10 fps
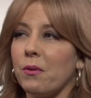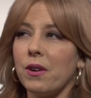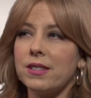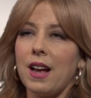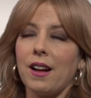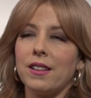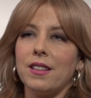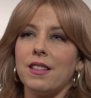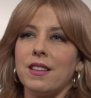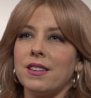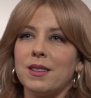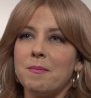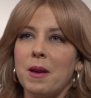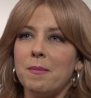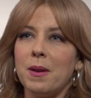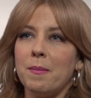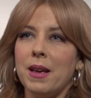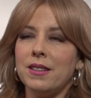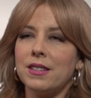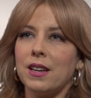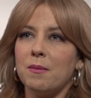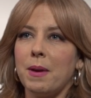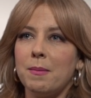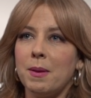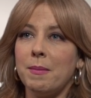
were exactly the things that made me amazing and made me